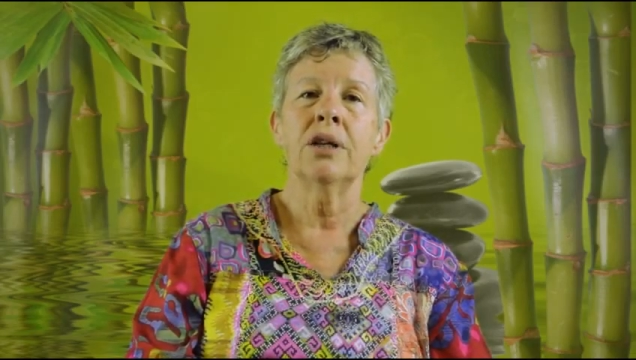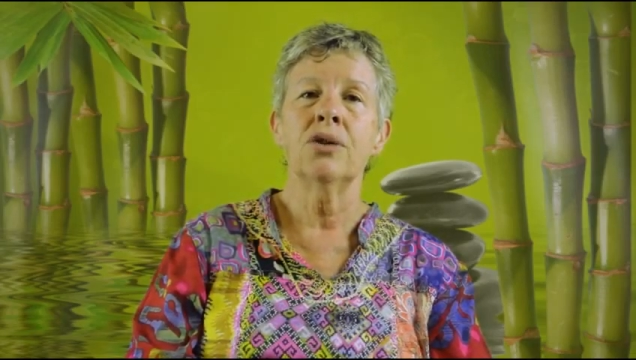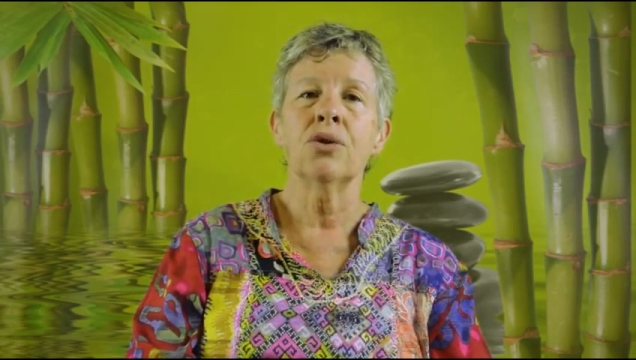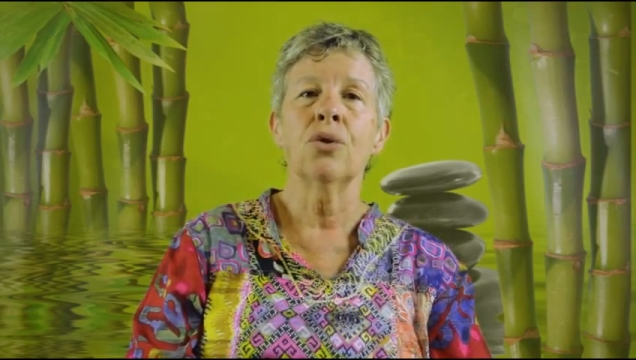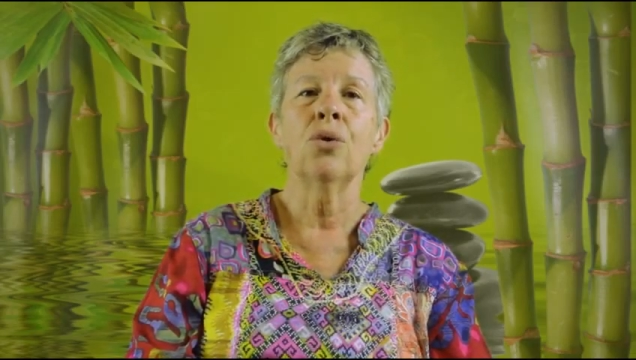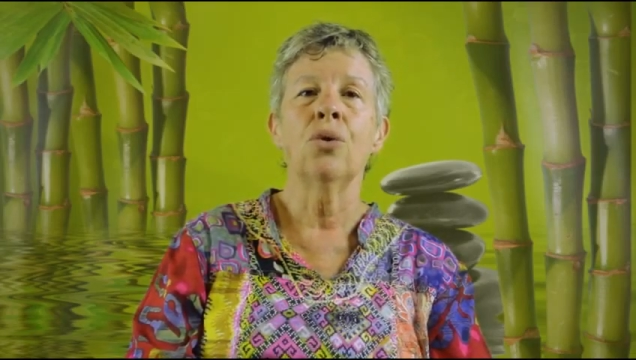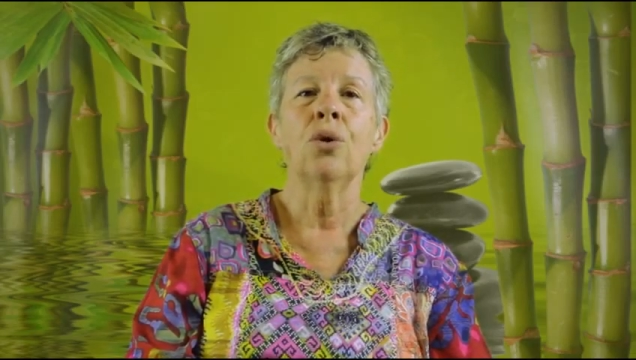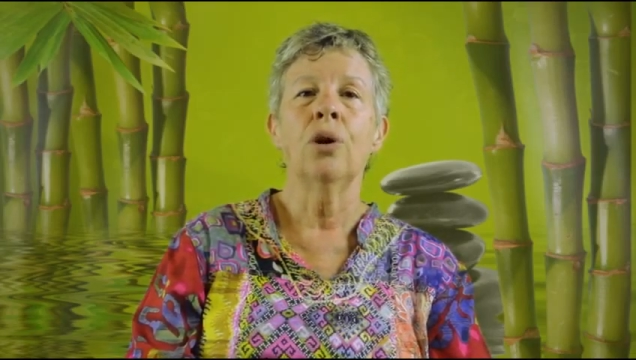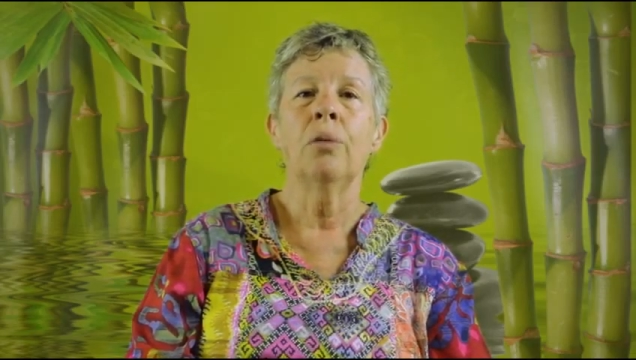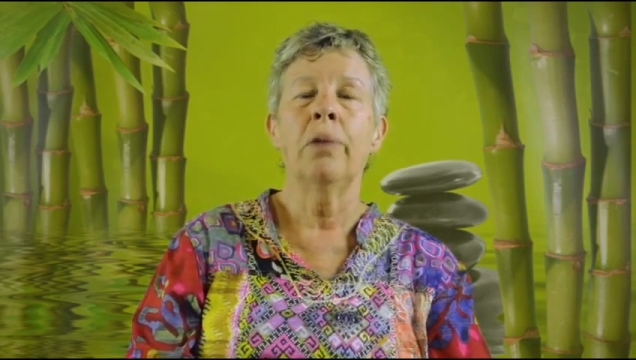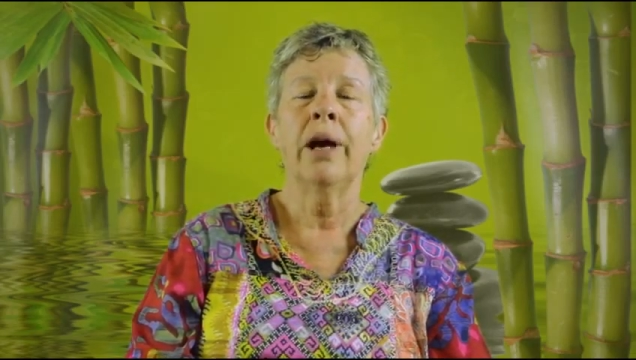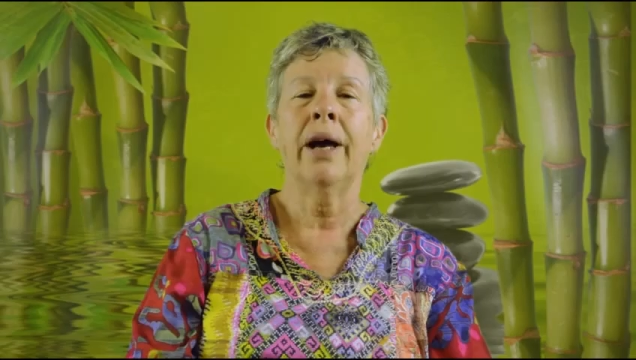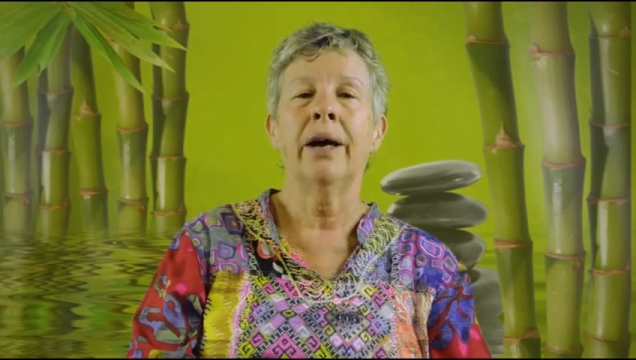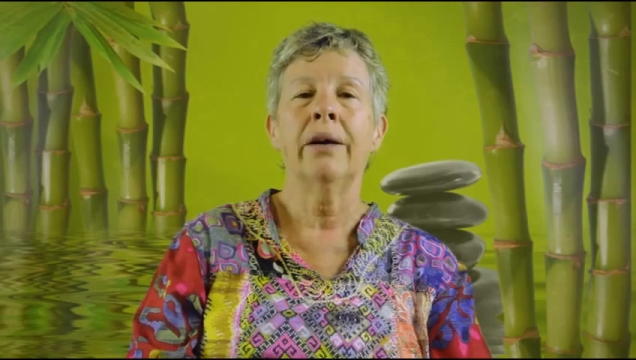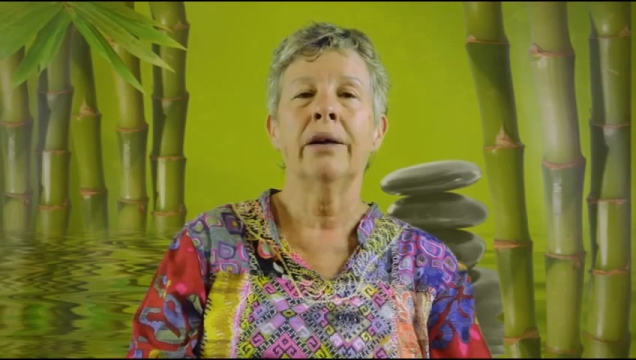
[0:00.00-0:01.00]
is all
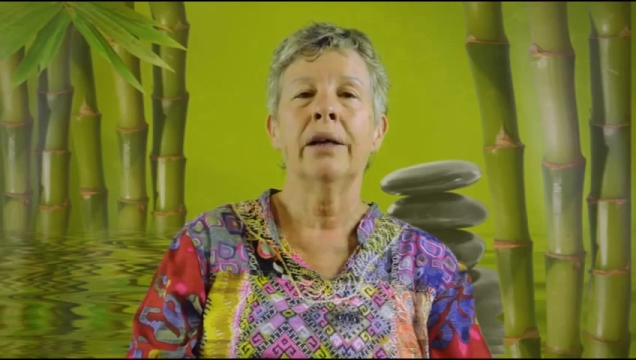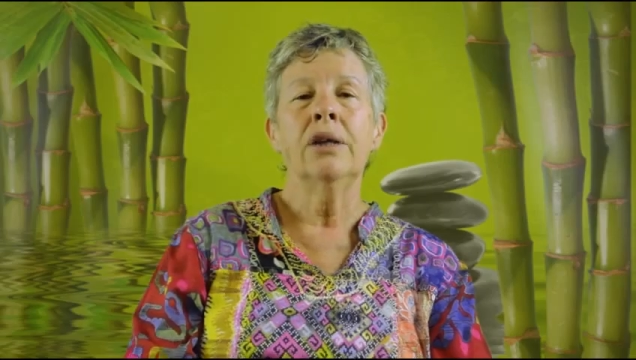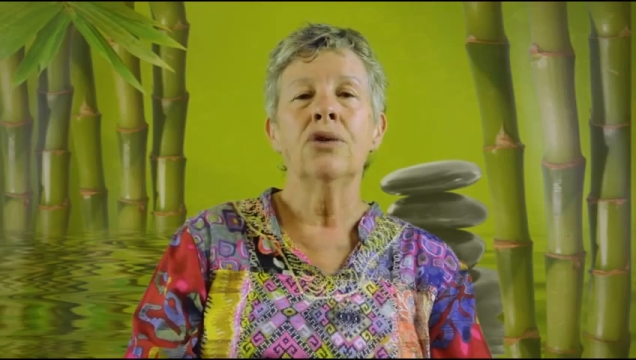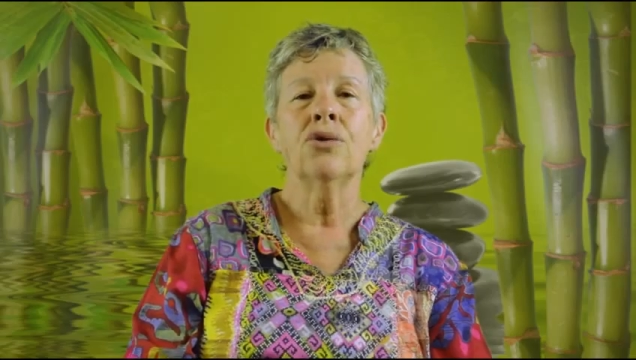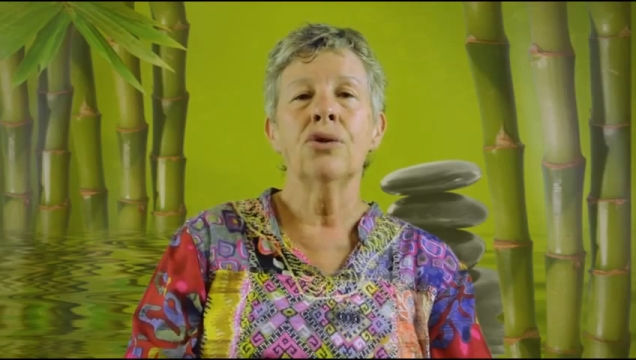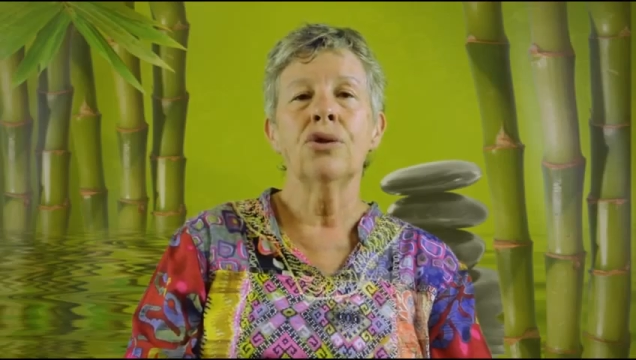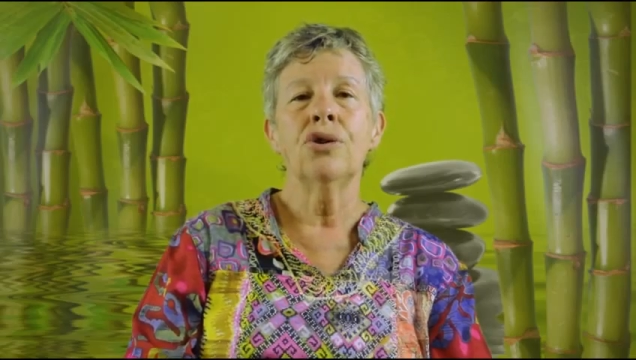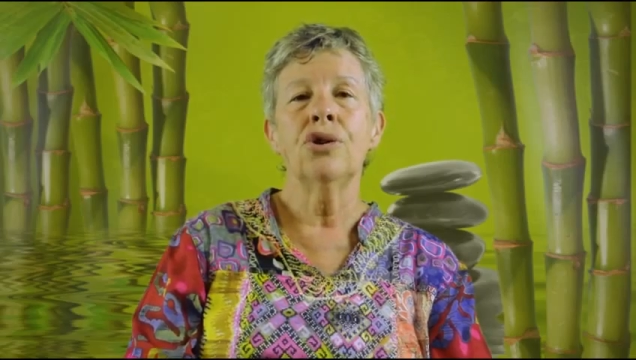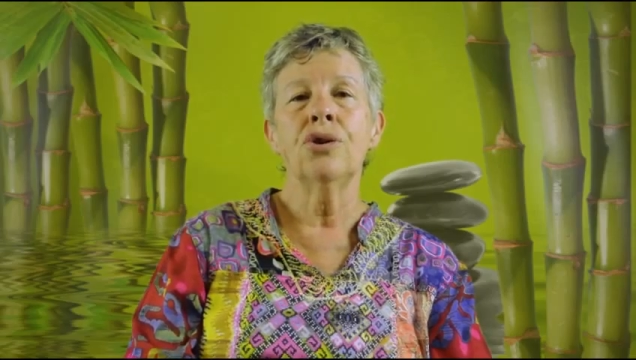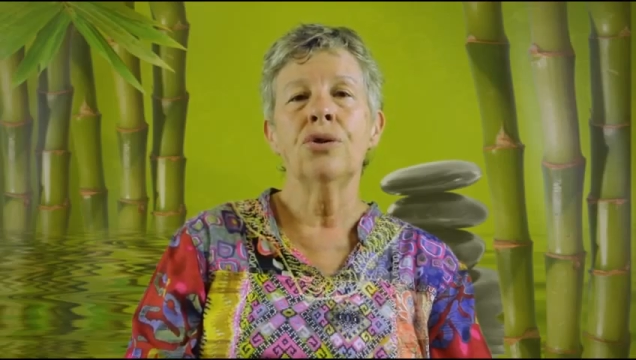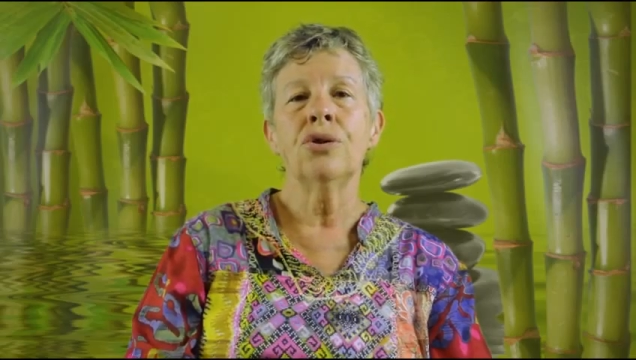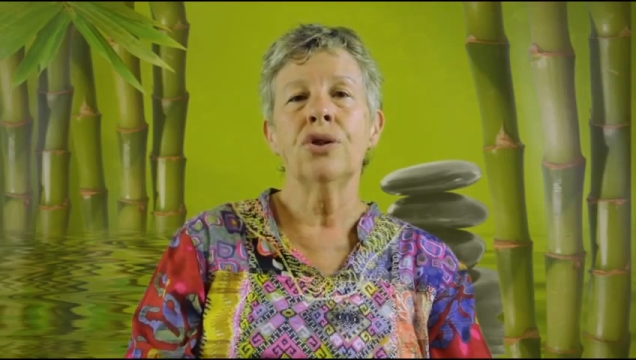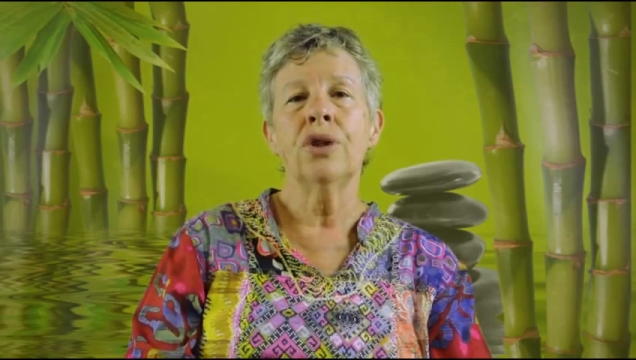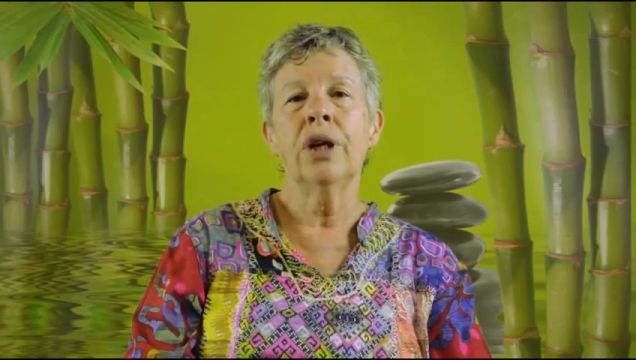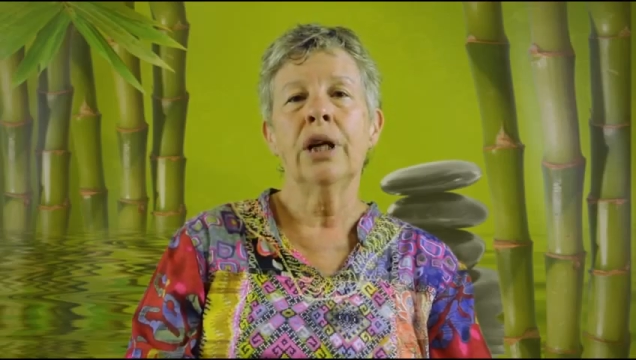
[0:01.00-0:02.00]
about
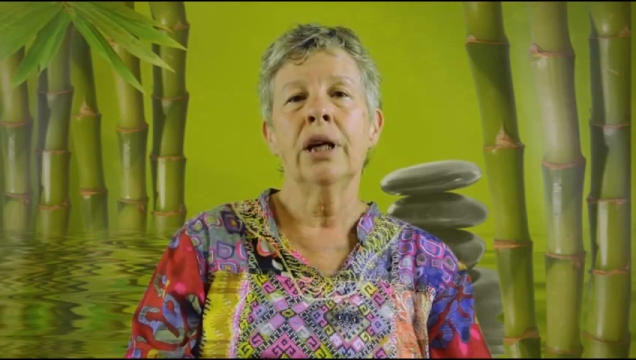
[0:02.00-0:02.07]
introducing